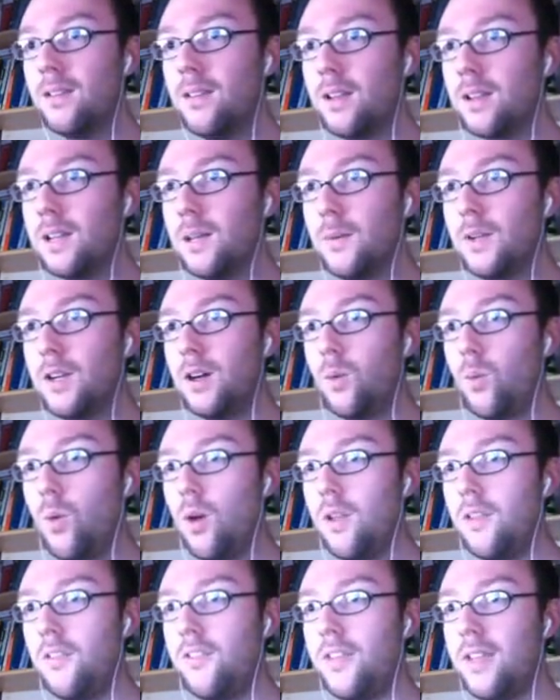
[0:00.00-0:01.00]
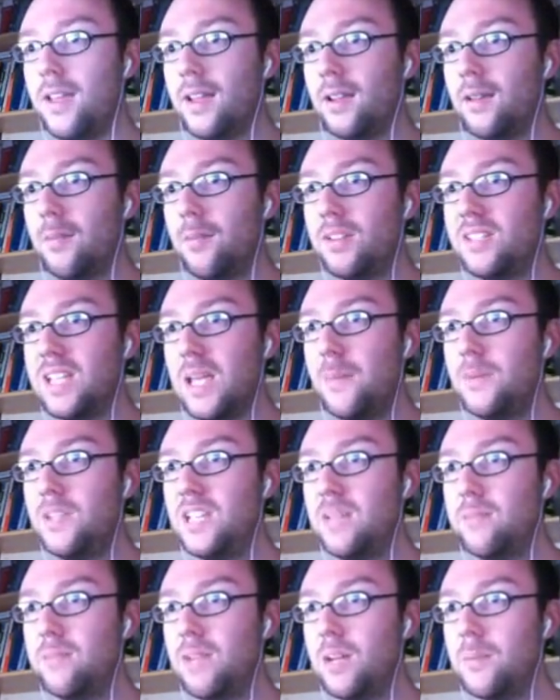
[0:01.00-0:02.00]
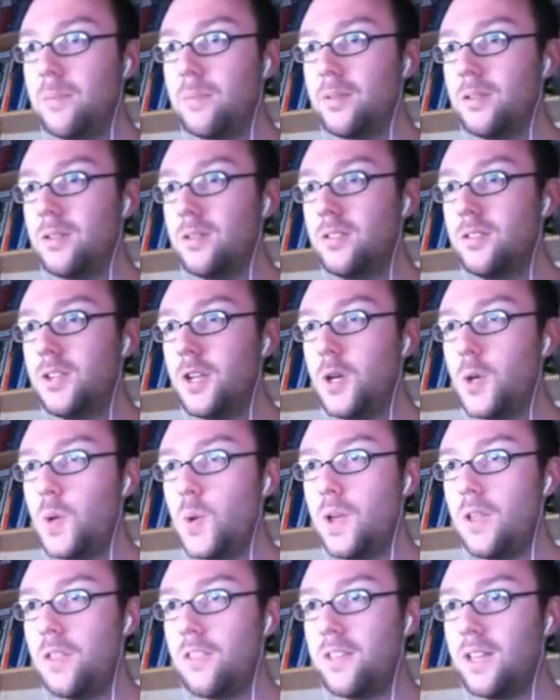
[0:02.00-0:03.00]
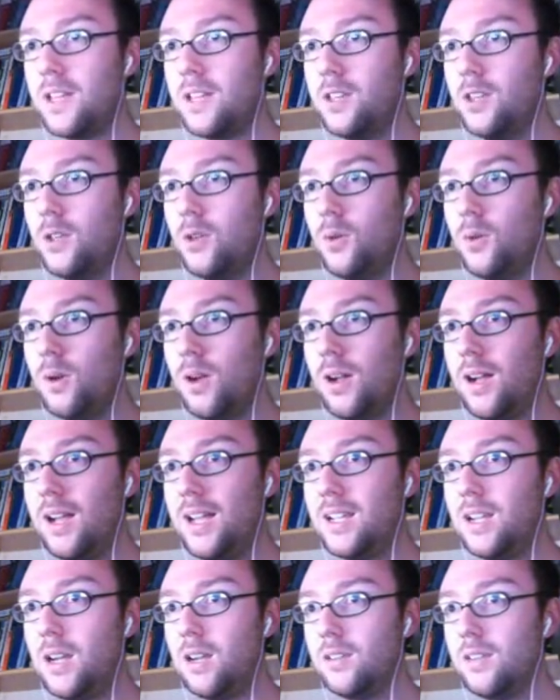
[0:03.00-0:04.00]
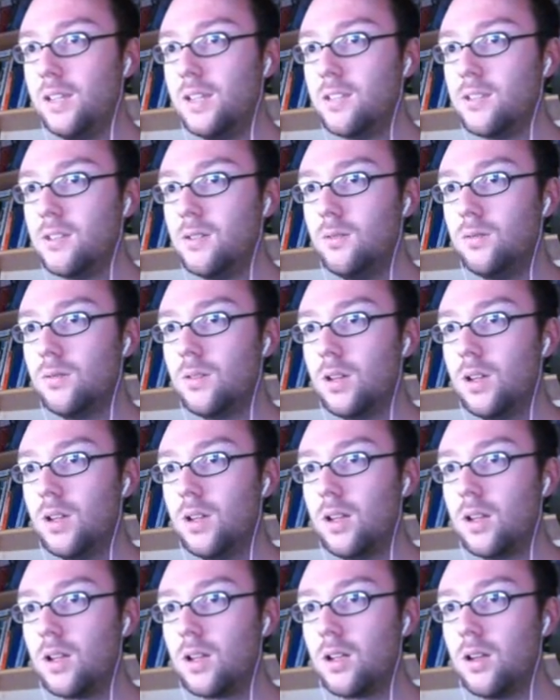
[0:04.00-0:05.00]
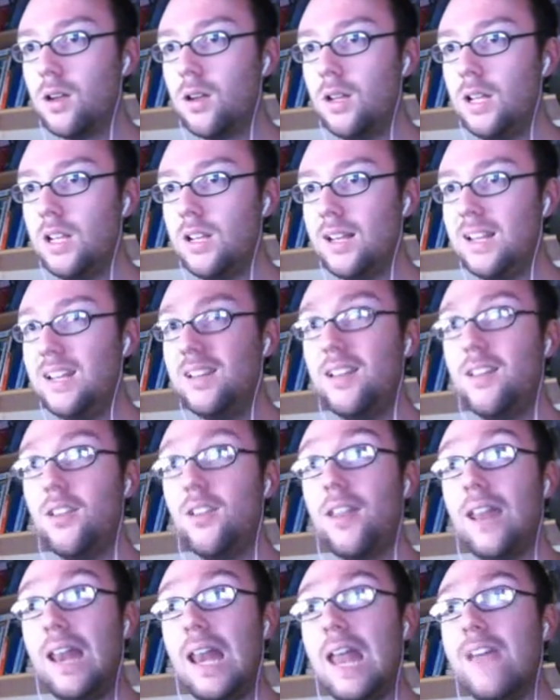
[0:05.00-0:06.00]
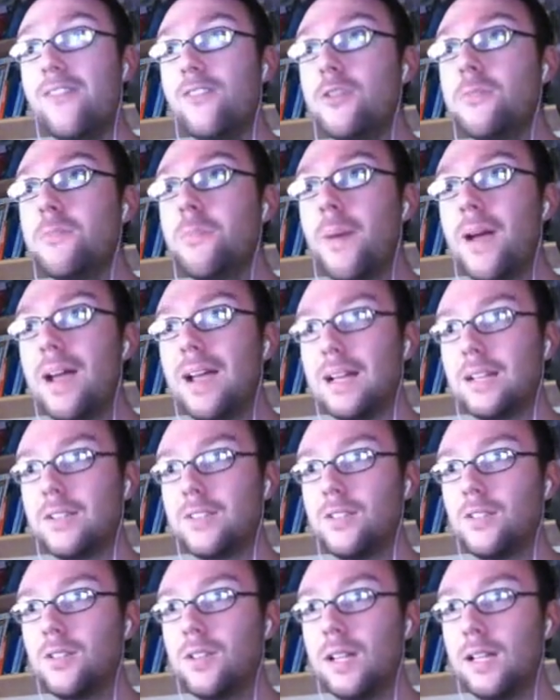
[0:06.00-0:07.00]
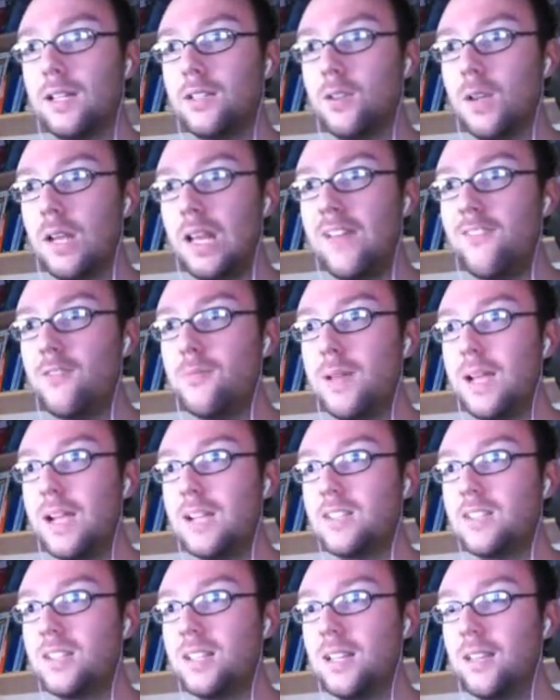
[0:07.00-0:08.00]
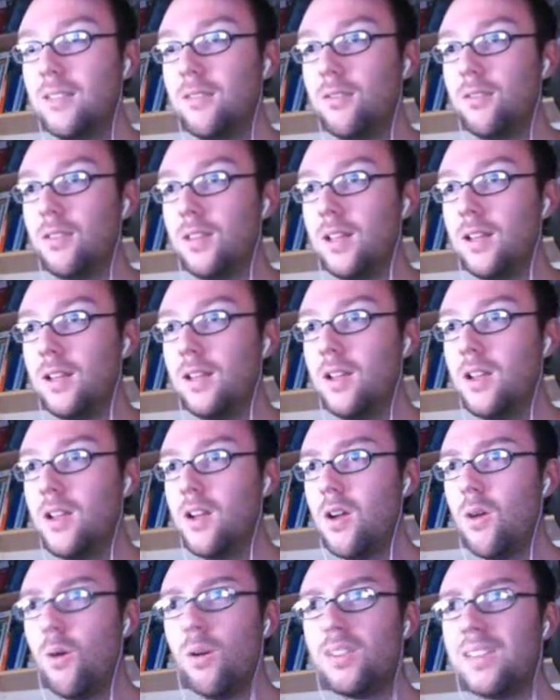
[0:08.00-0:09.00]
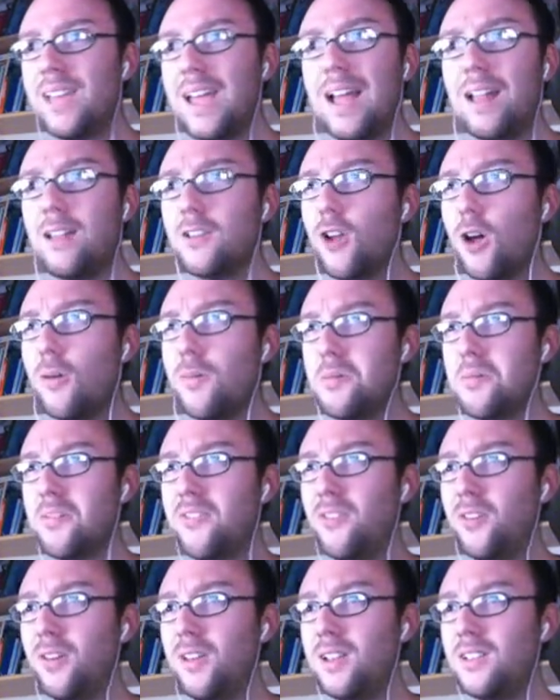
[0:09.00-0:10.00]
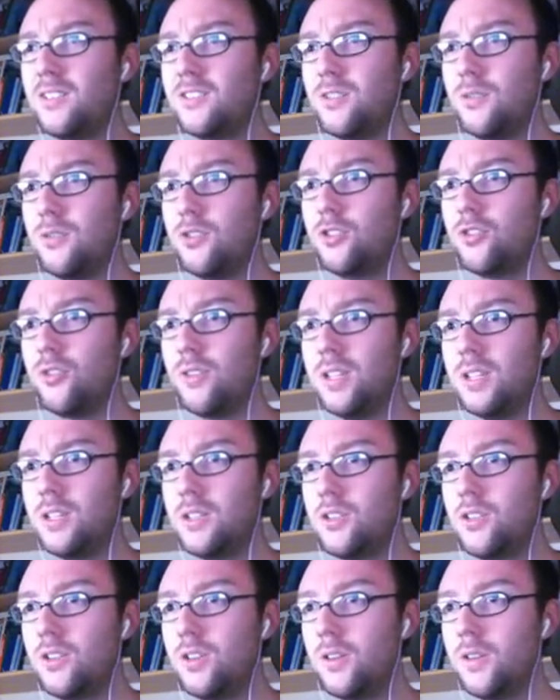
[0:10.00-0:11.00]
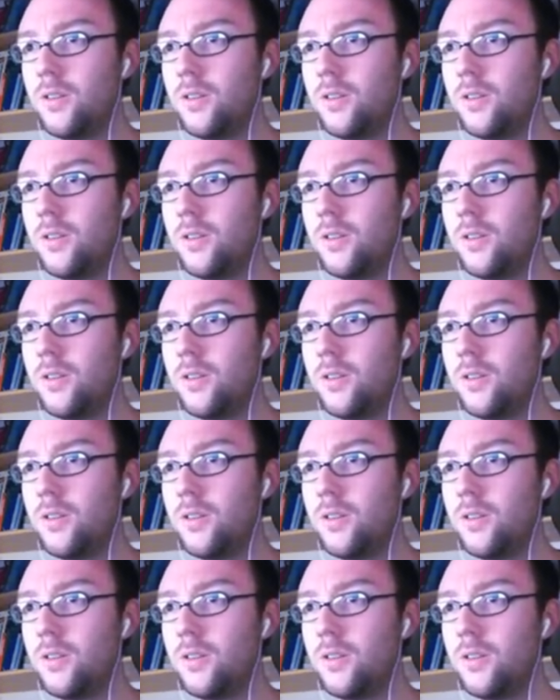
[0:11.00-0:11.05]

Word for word: Okay, we got one thing. Press MC map. No, thank you. I got this. Ooh, can't need... I need another 11 bags. Okay, so 11 bags to get through there. What the hell got me before? That's so strange.